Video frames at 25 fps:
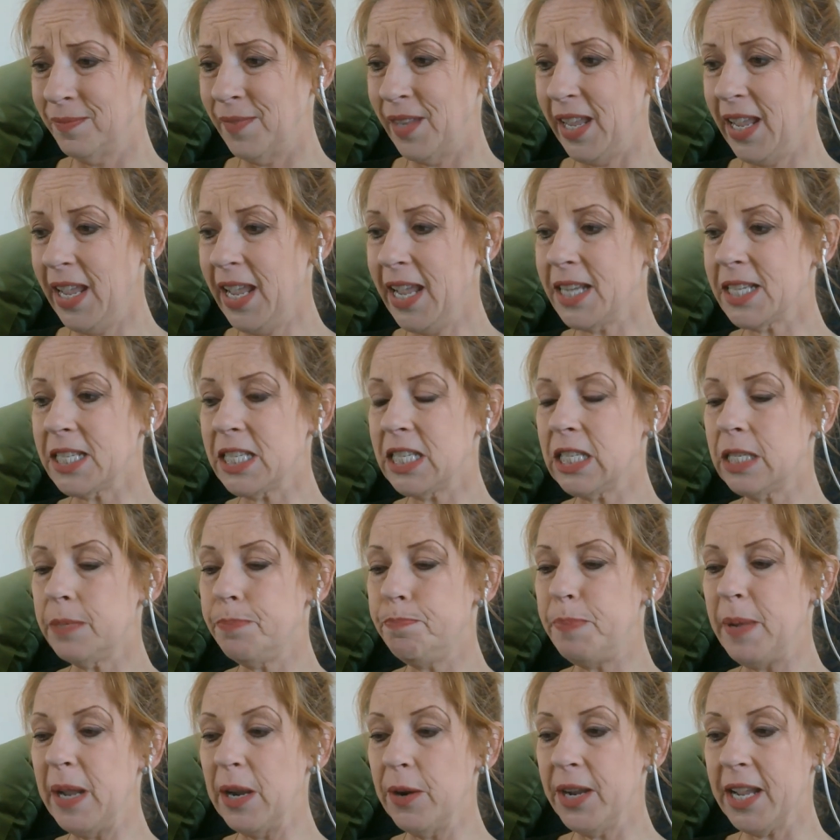
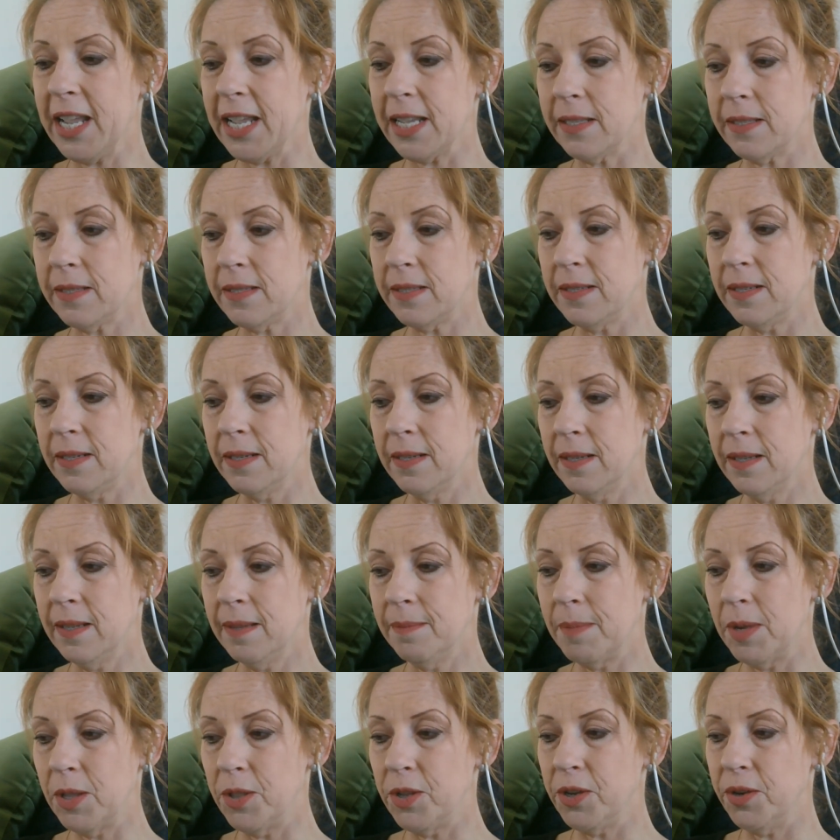Experienced,
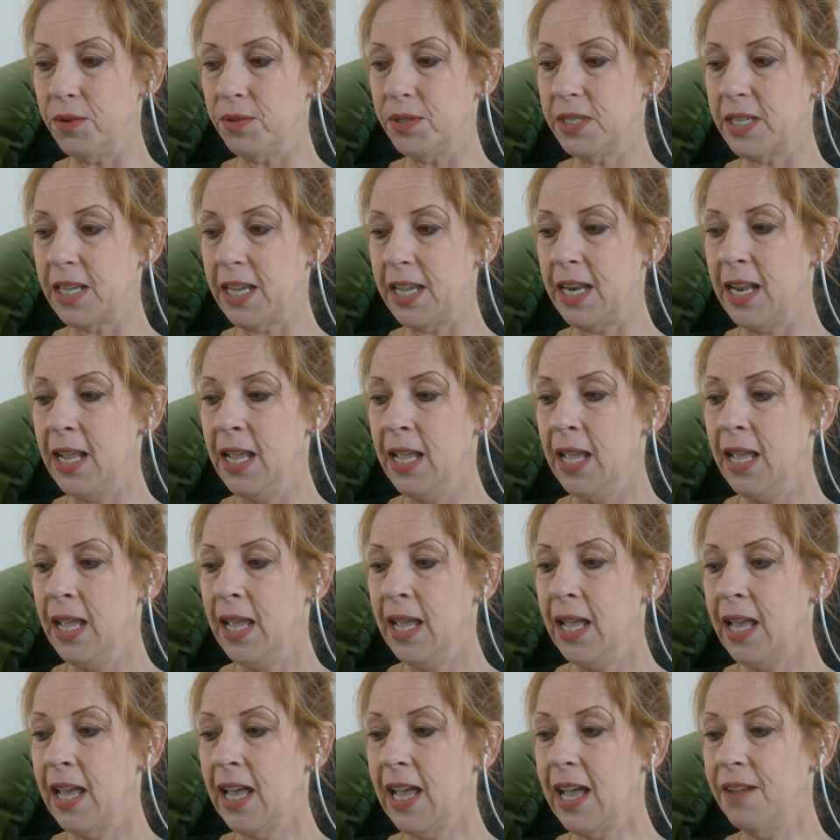Mother Goose said.
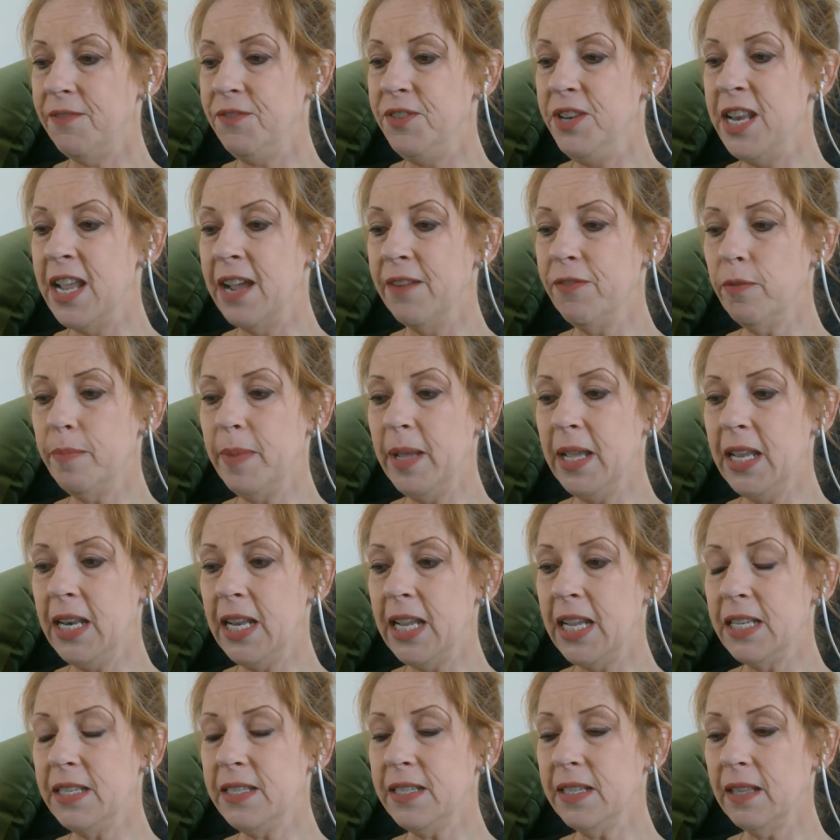I've never been
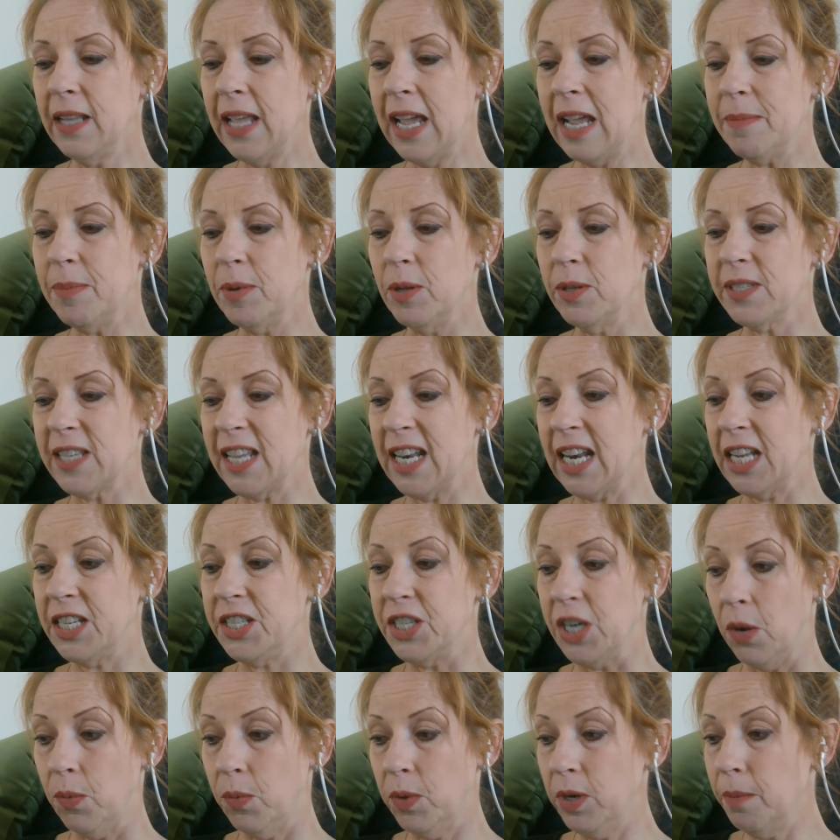into labels, and I
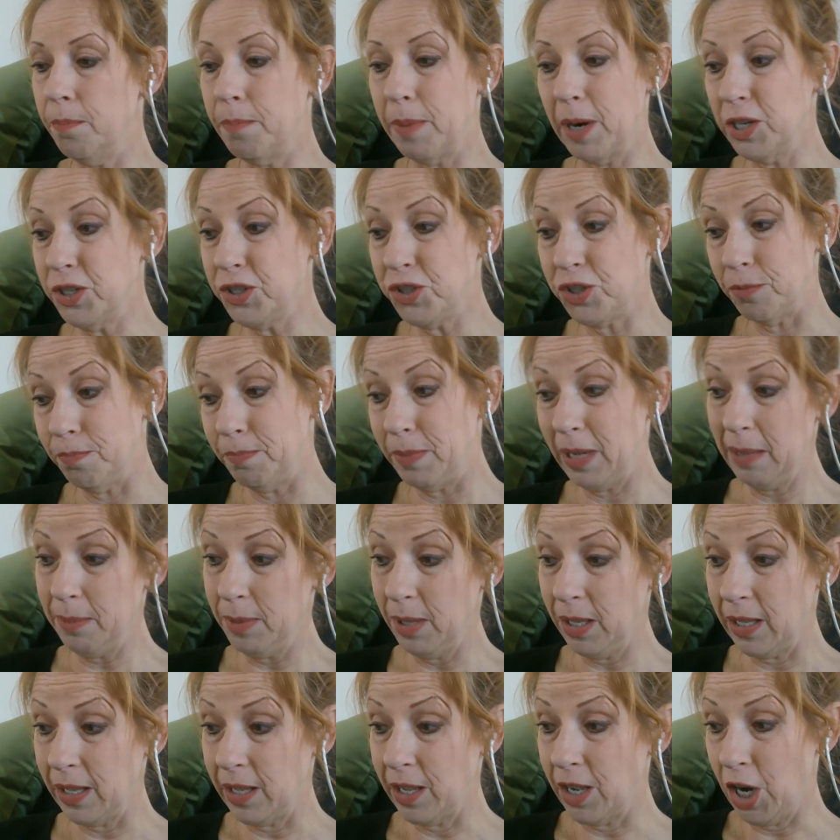don't want to burst your
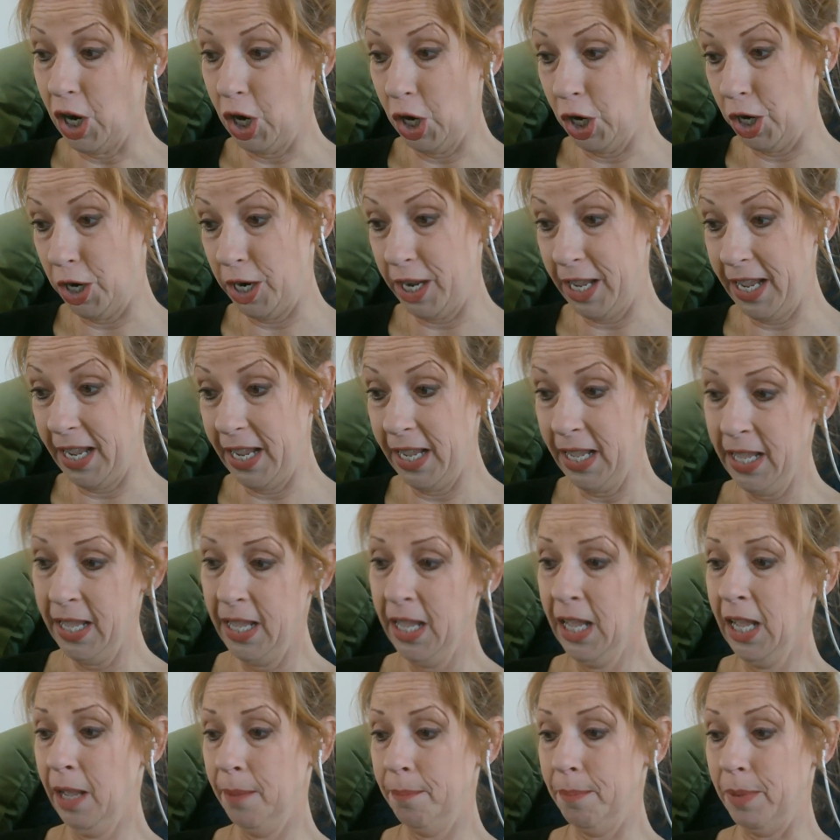bubble, Artie,
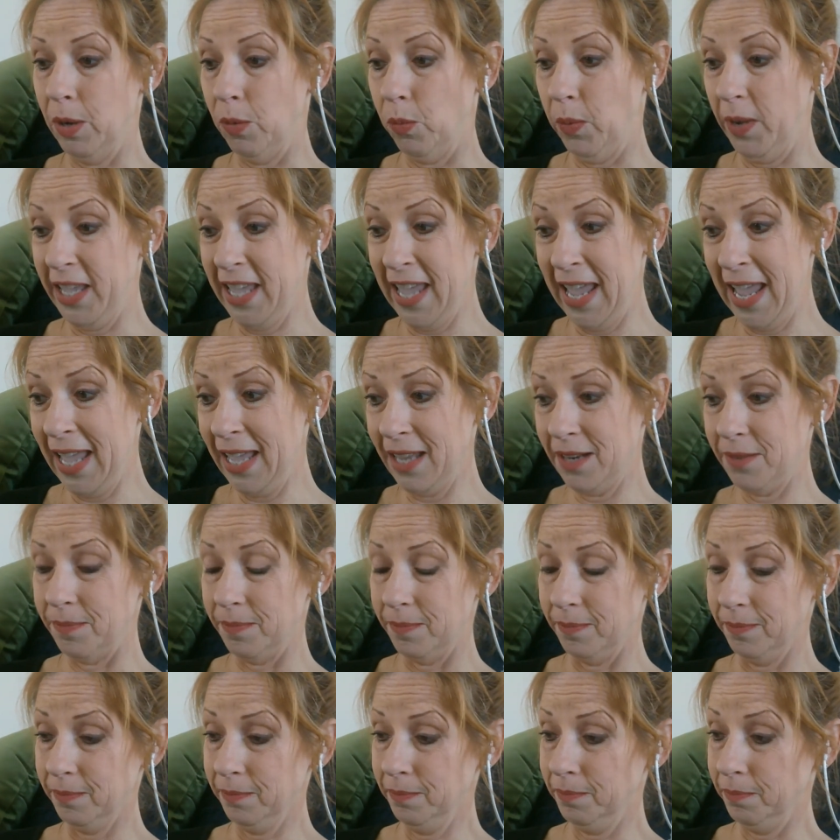but we can't
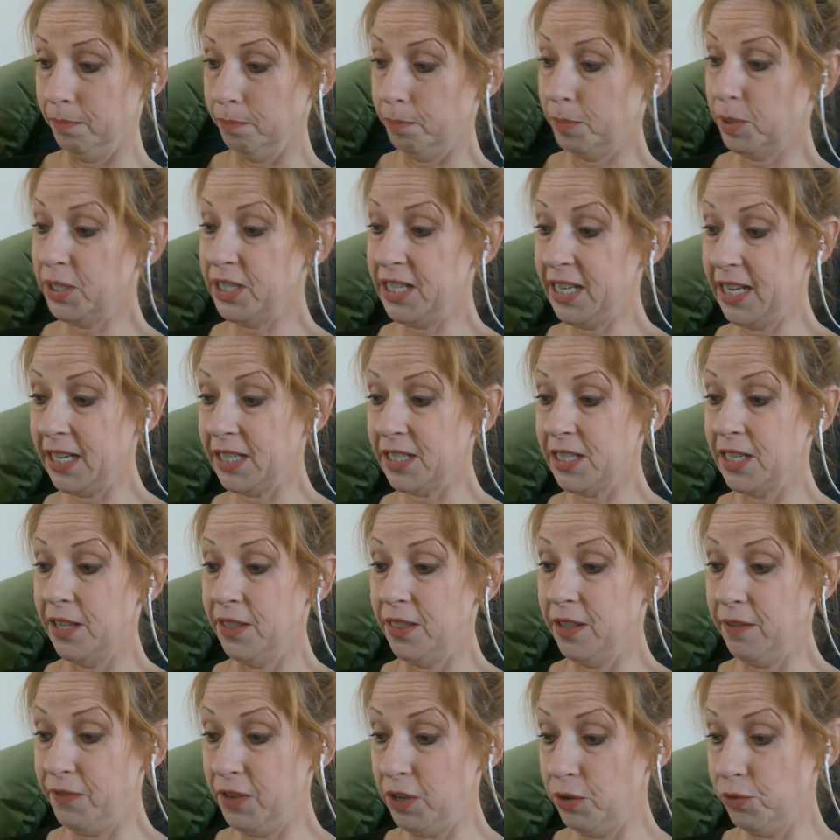predict
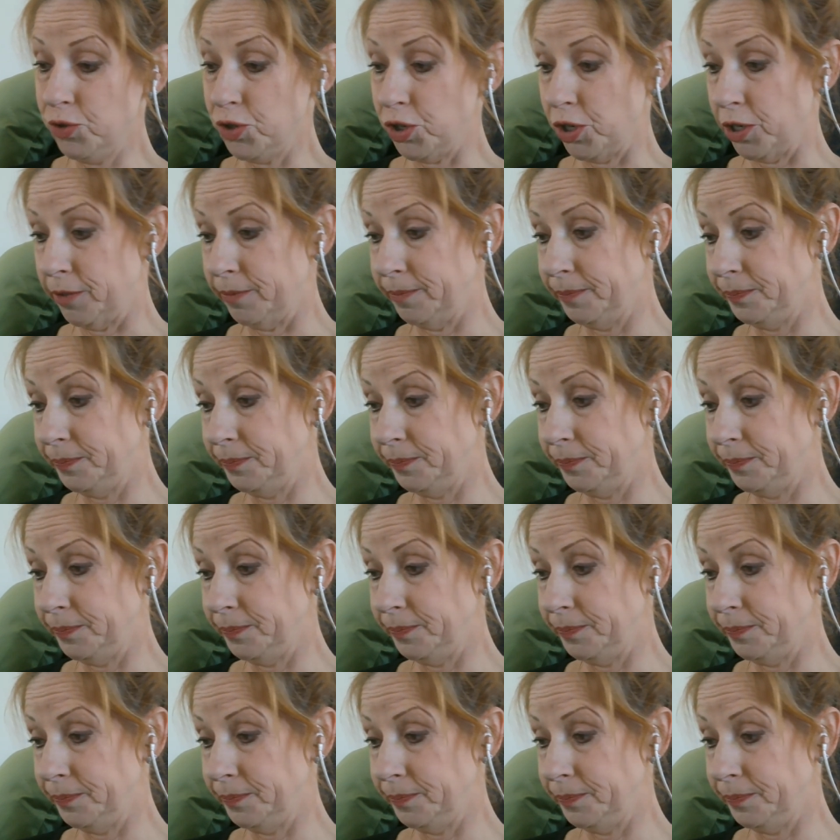the future.